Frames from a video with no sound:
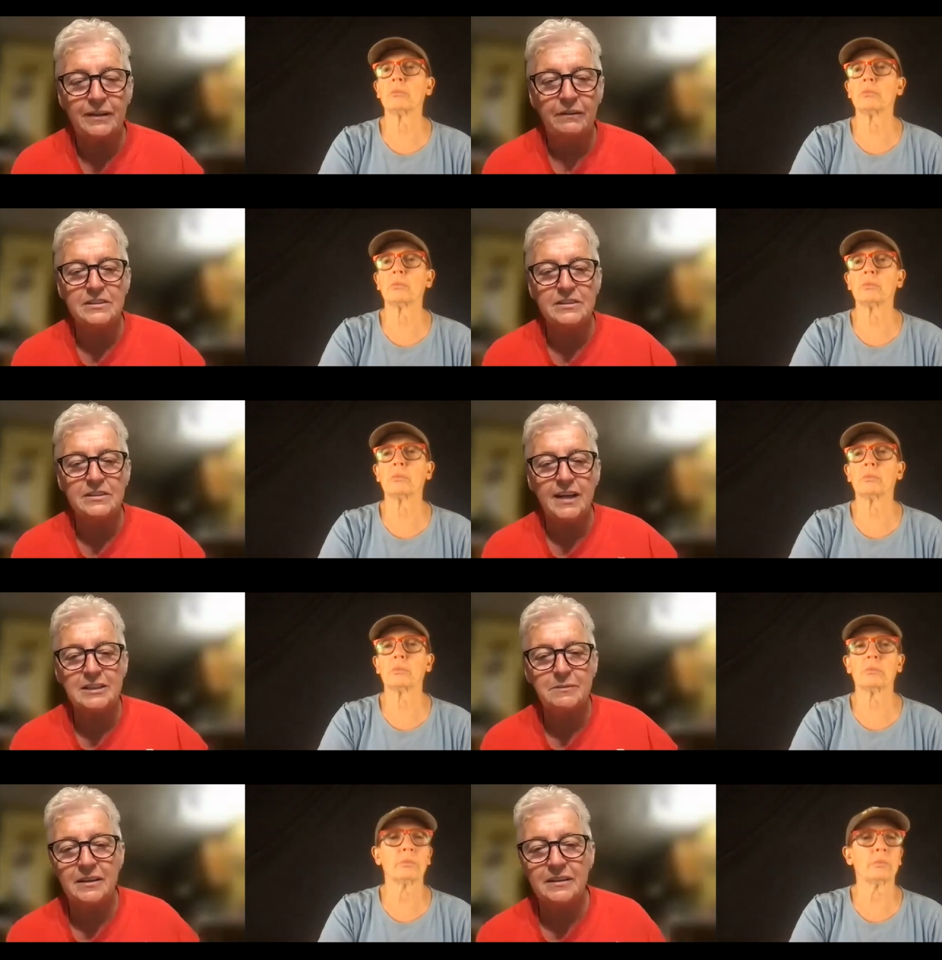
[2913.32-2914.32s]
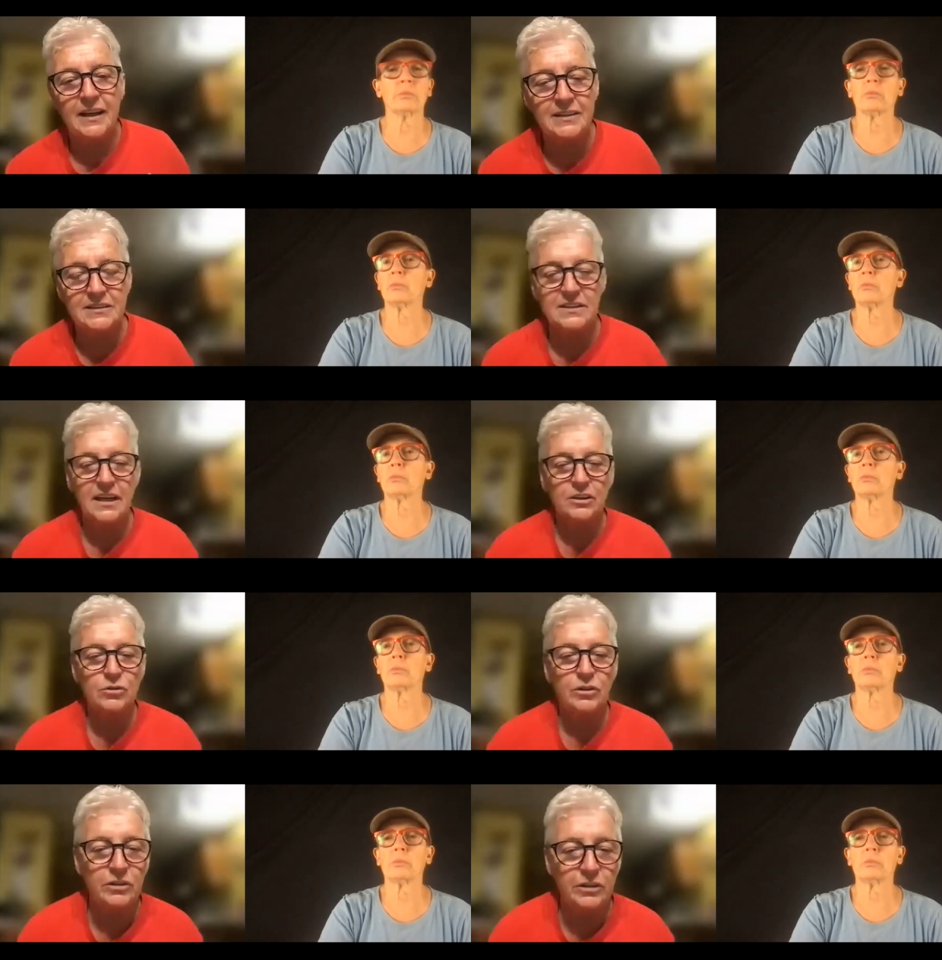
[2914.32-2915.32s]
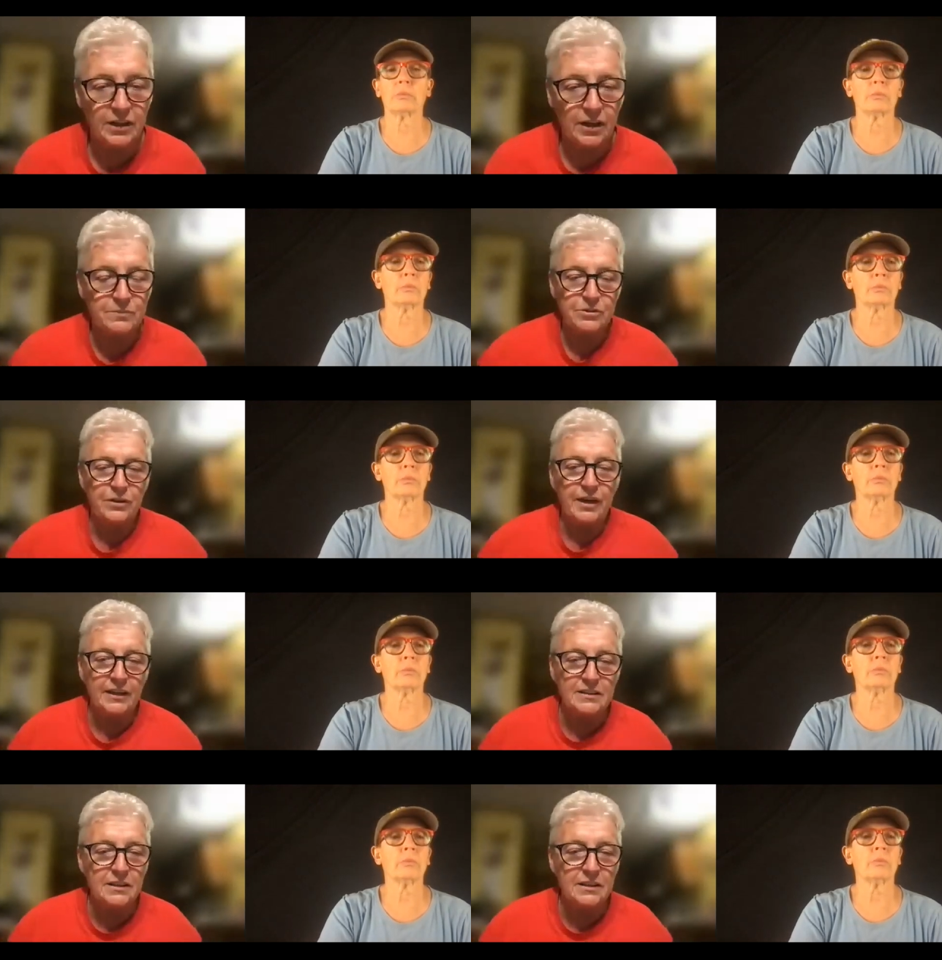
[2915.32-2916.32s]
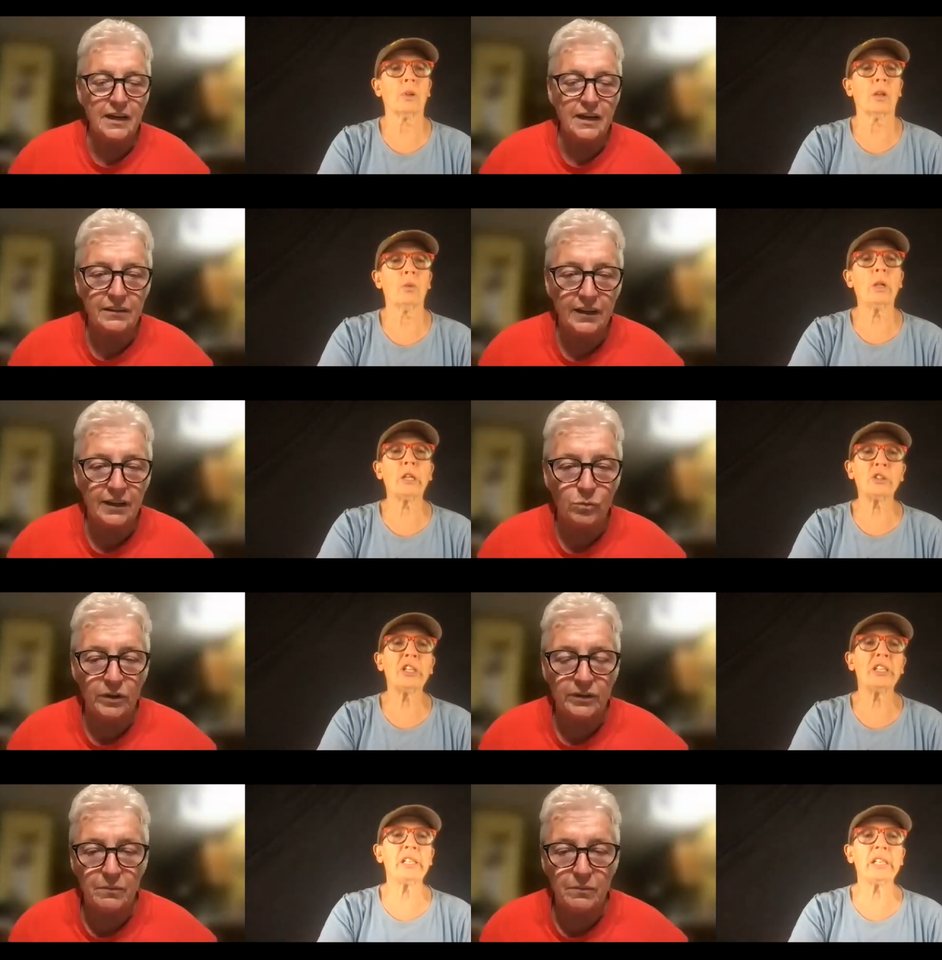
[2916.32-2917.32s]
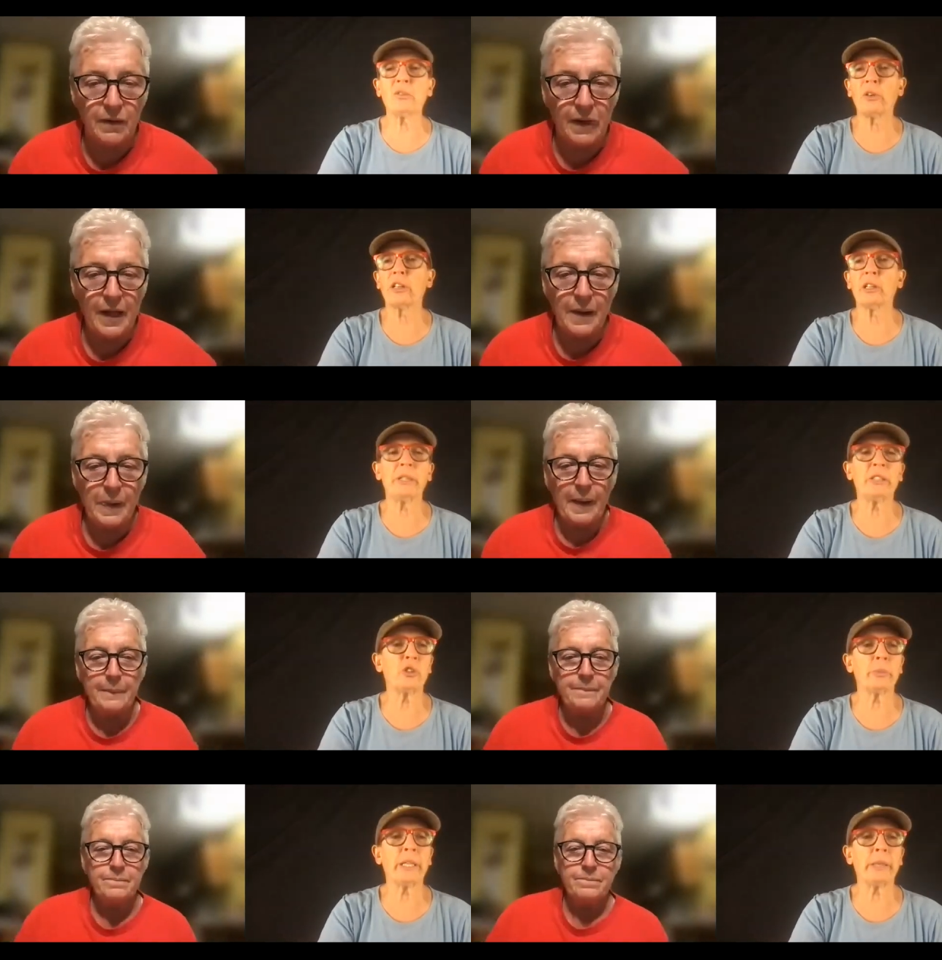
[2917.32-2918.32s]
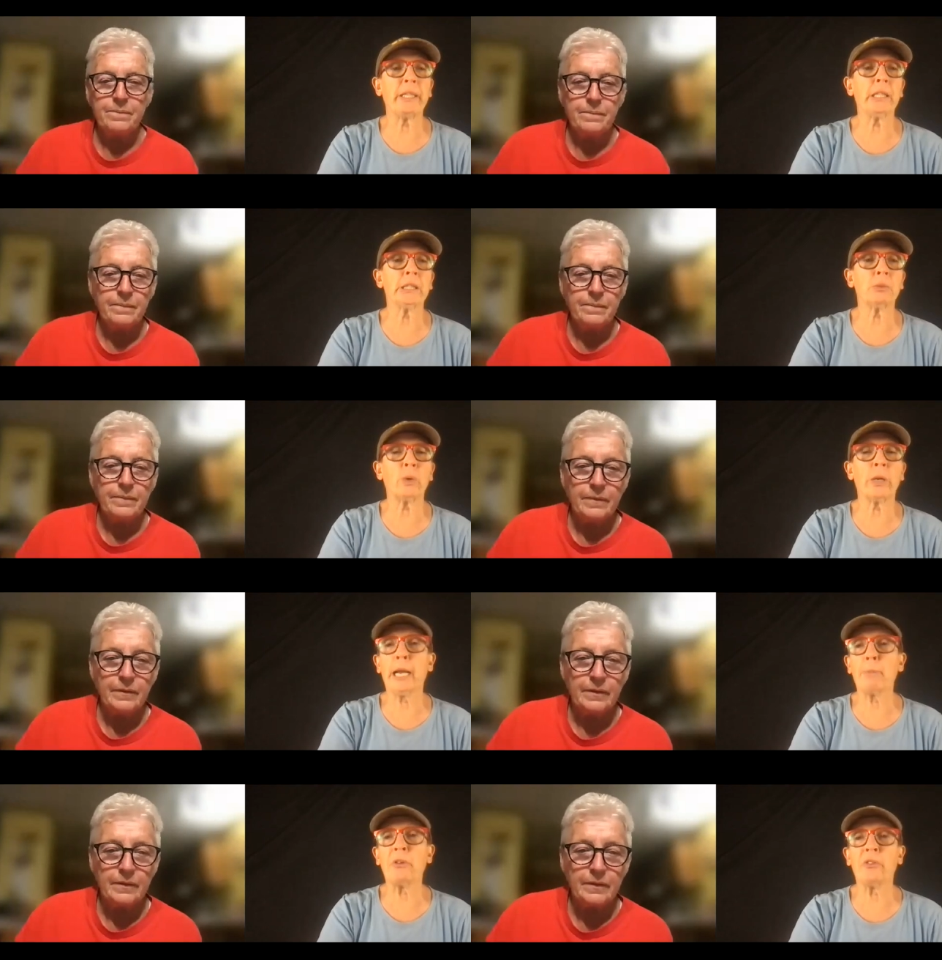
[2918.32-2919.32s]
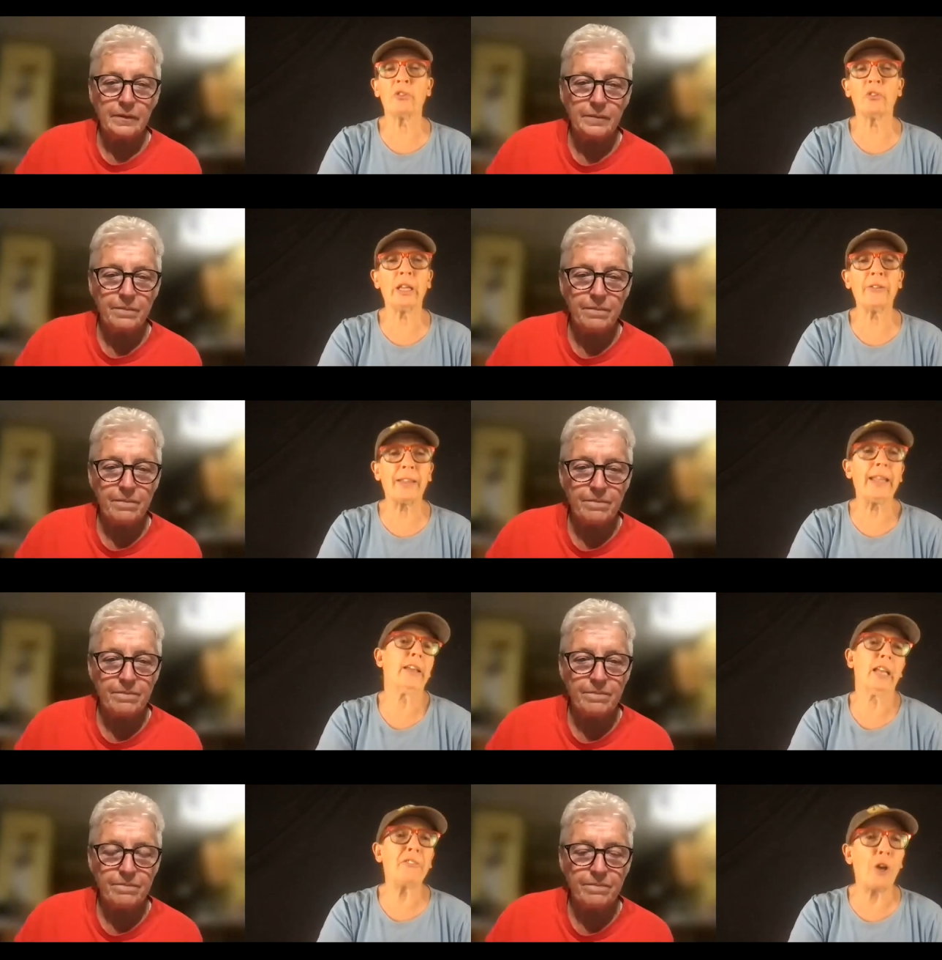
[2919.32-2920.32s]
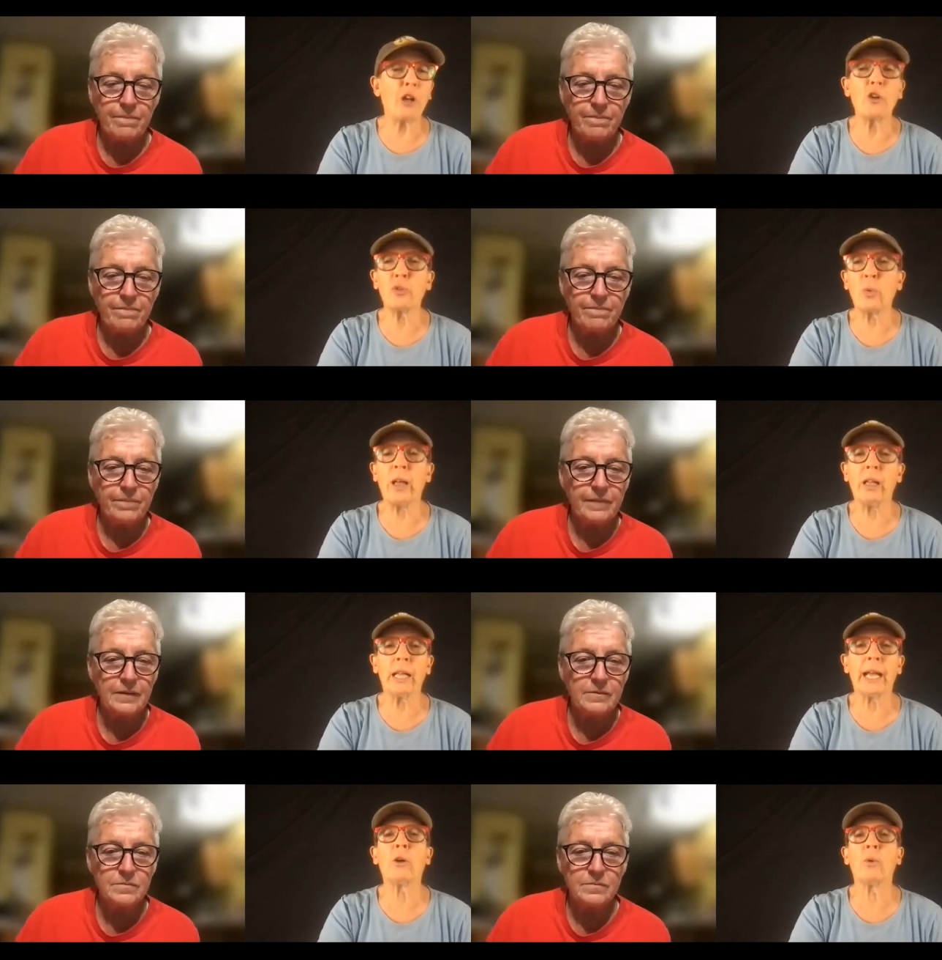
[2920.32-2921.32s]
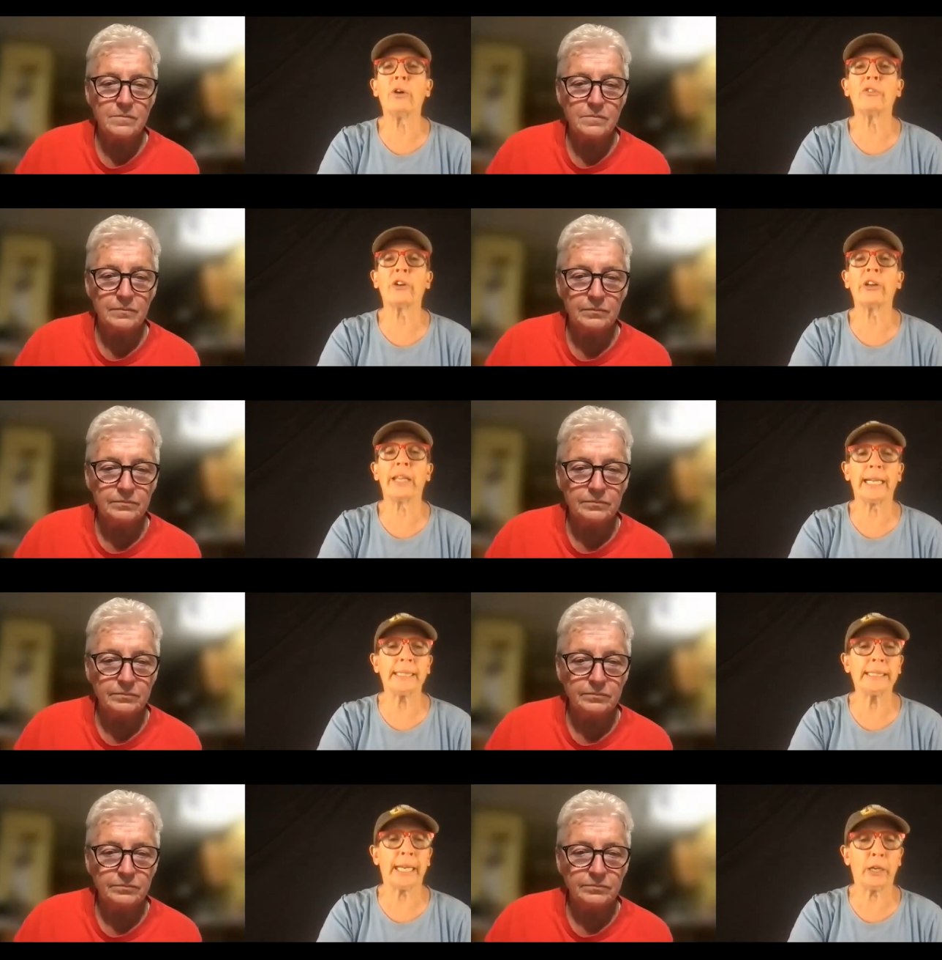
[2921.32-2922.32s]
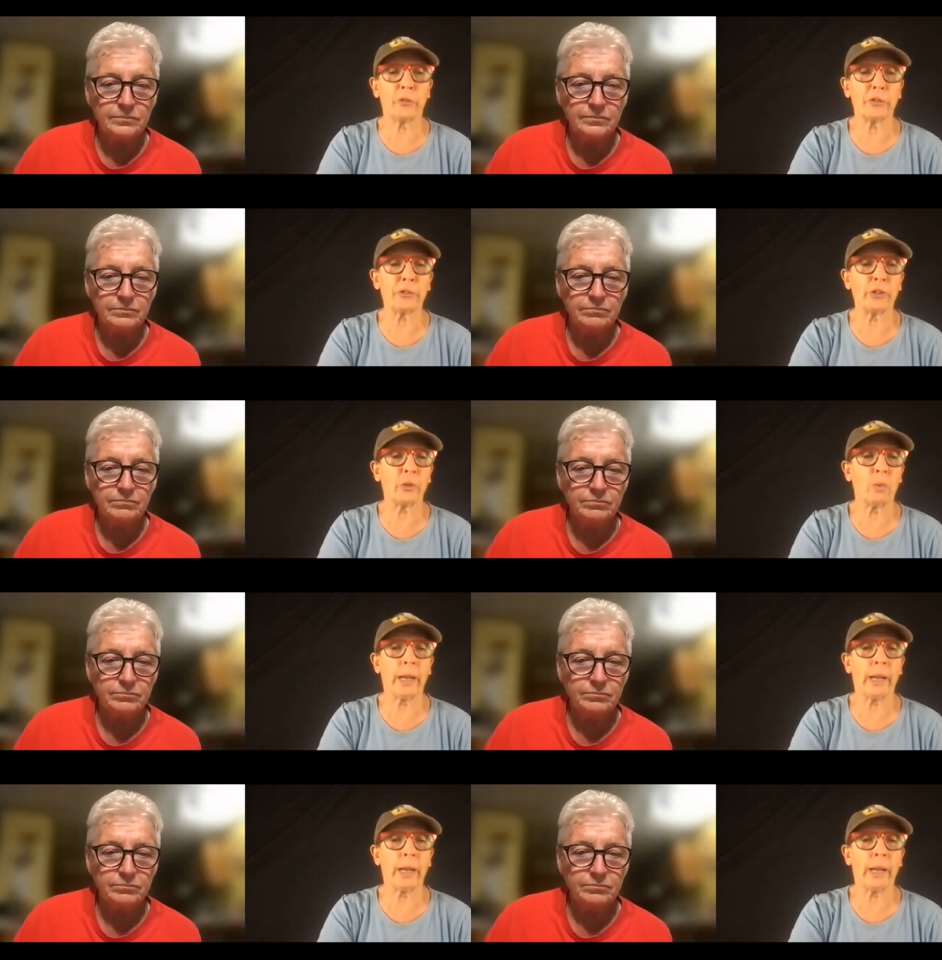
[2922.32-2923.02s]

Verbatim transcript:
Speaker 1: done with this, text me the dates that you could come so that I can see if that I can. Well, work. I'll tell
Speaker 2: you the dates where I'm going to be in Germany because what happens if if all goes well, I go over and then I stay over for a little